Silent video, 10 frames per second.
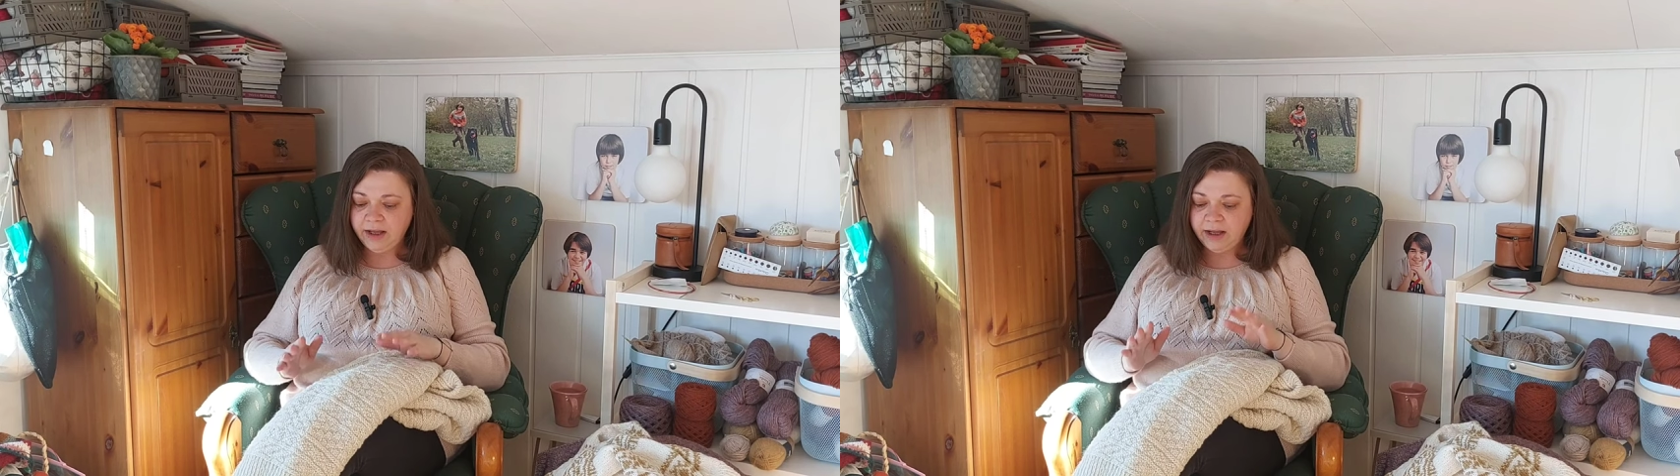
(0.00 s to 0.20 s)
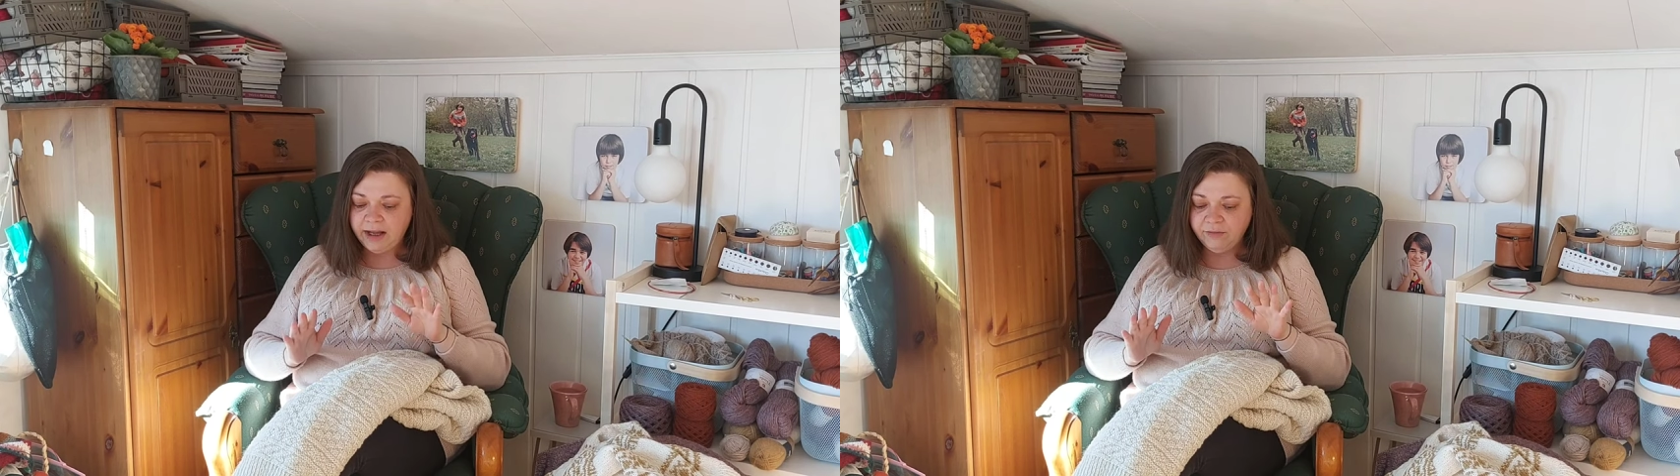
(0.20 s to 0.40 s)

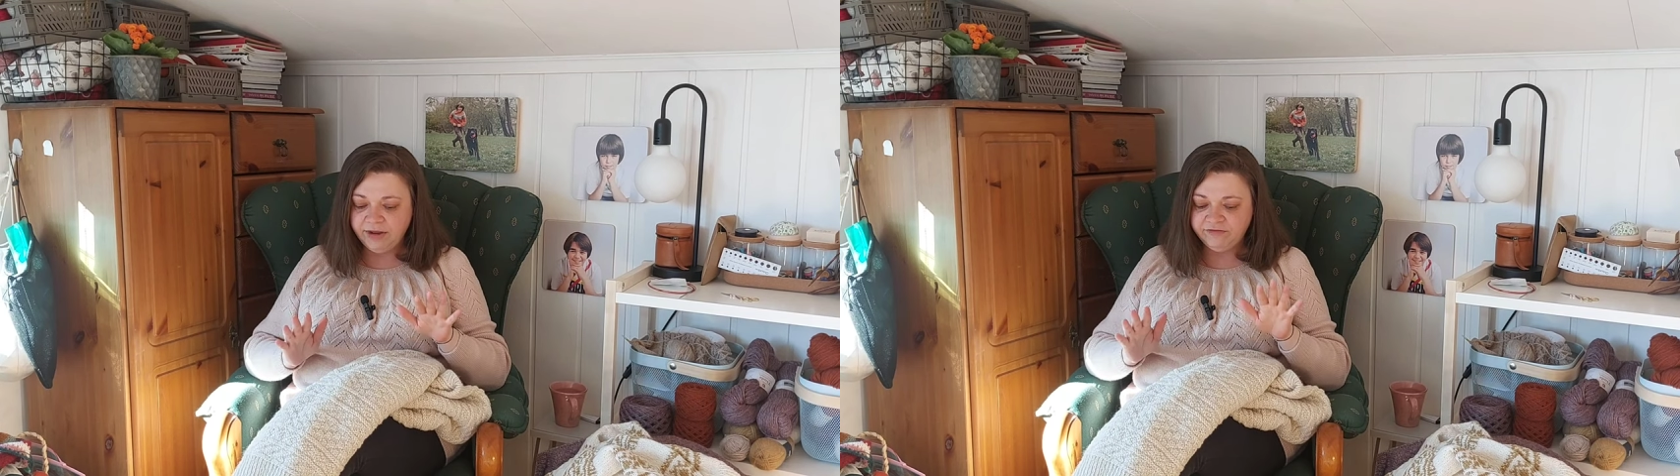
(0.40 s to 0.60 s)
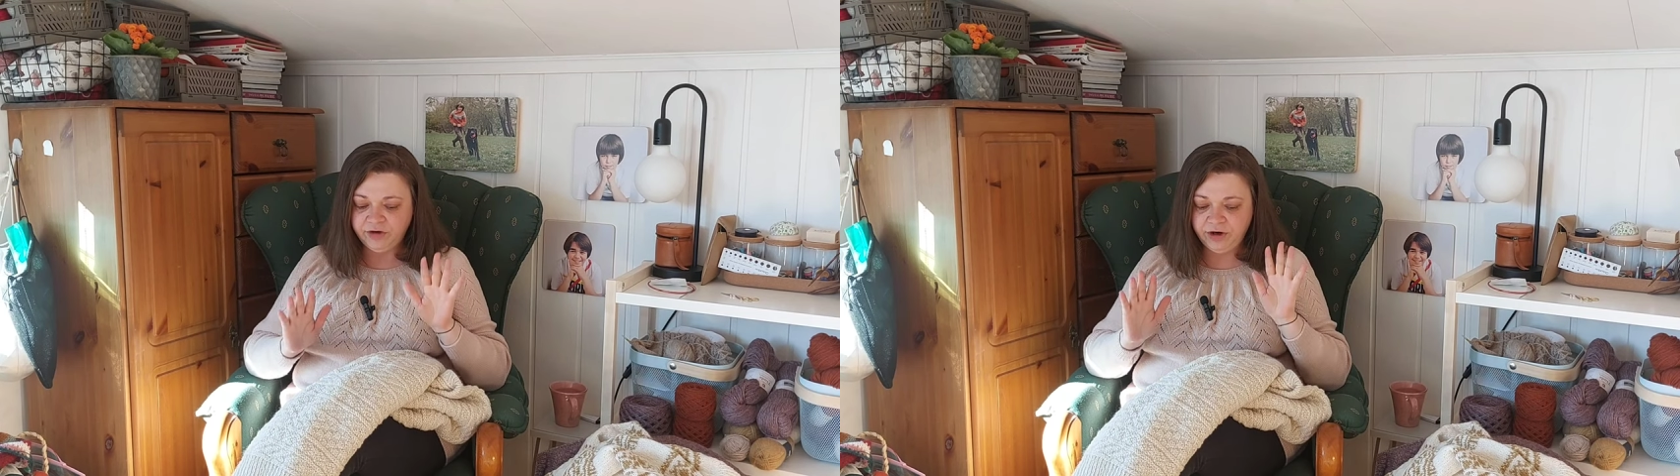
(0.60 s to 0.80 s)

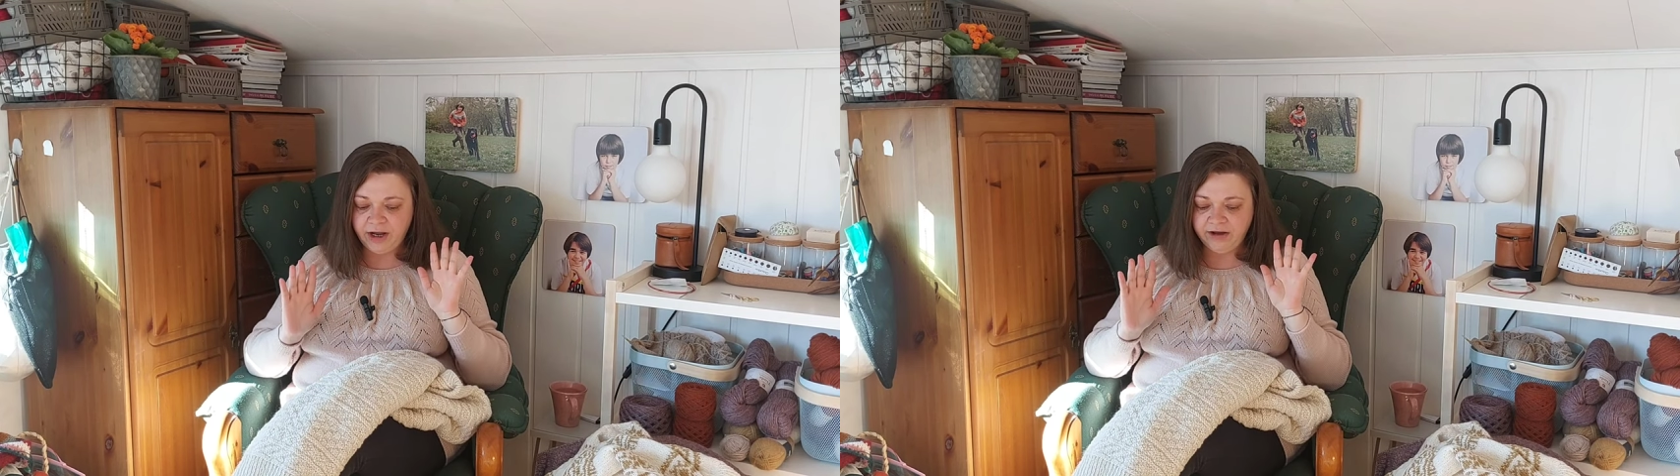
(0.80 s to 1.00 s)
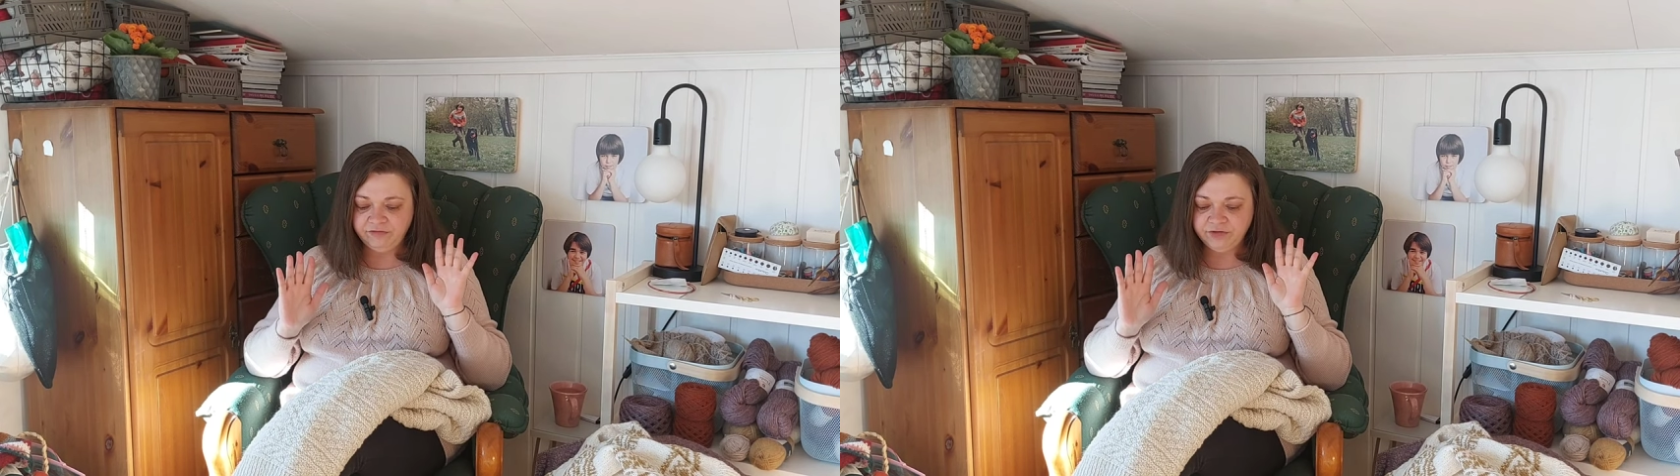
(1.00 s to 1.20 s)
However,
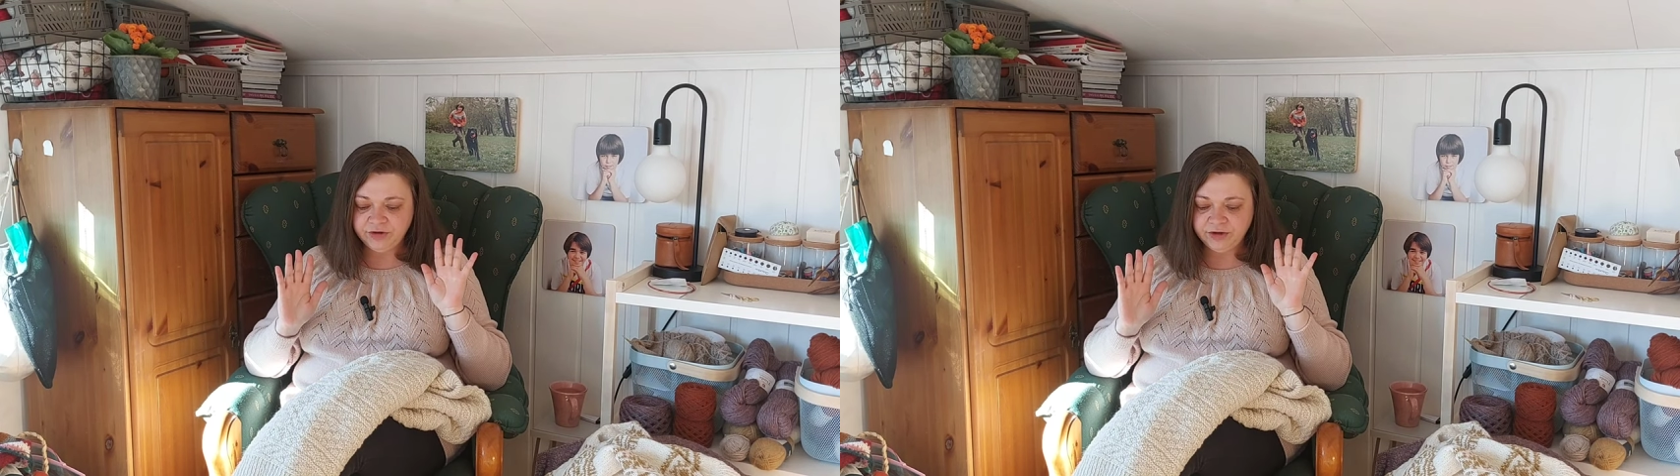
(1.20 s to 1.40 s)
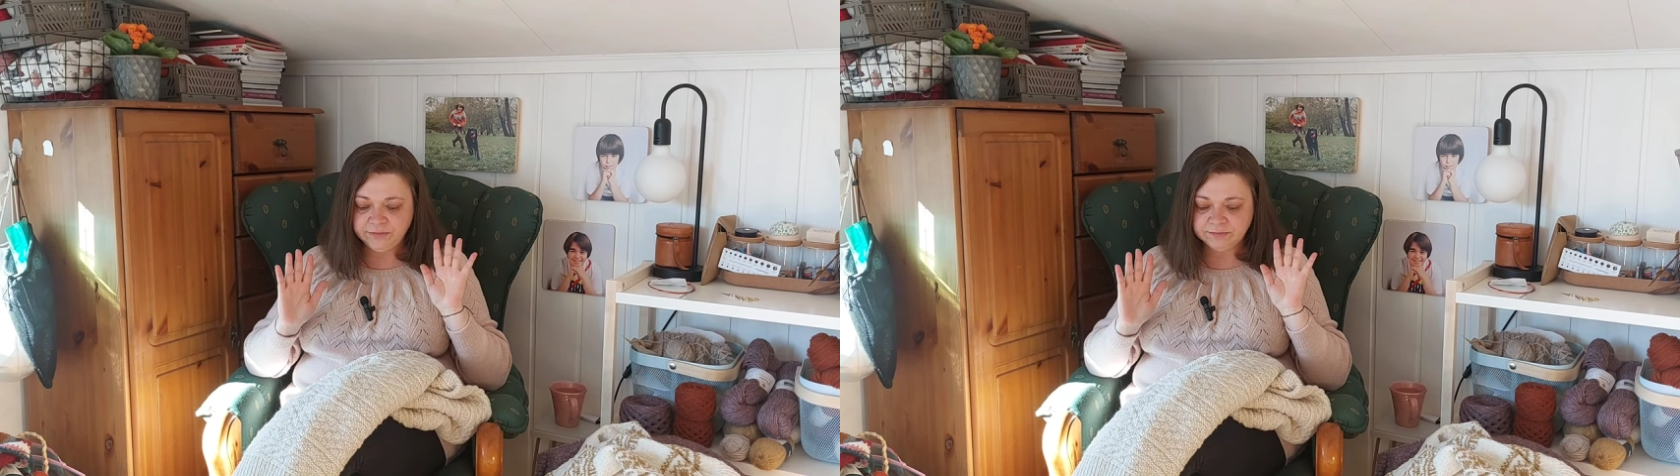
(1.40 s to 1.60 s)

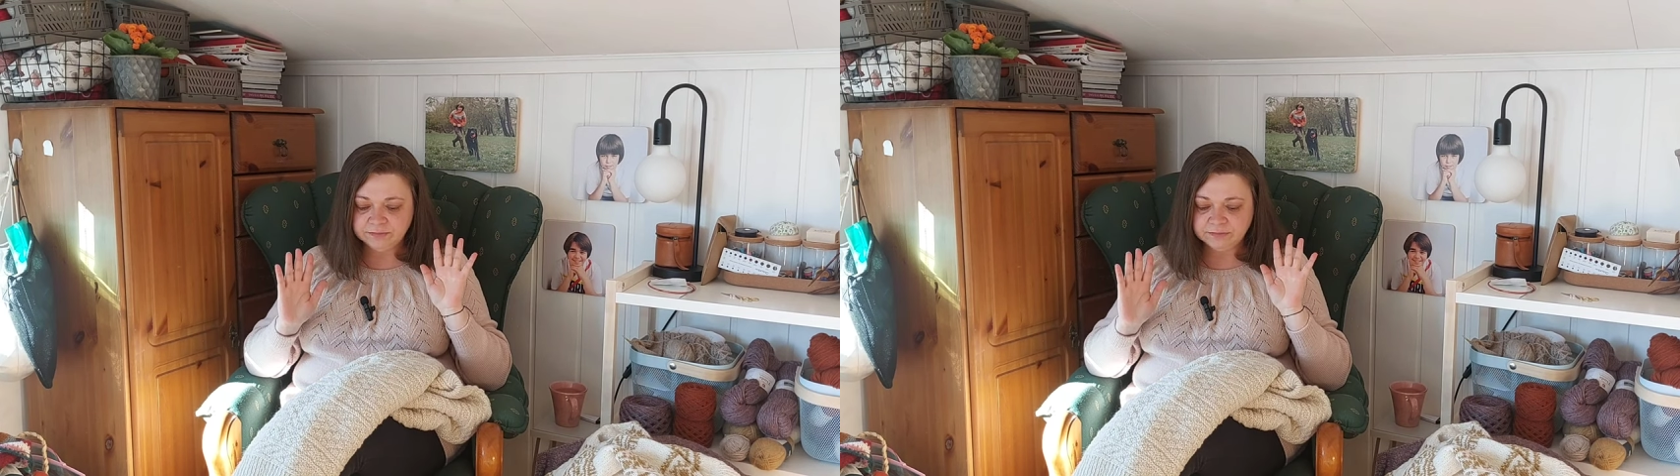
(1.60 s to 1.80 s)
after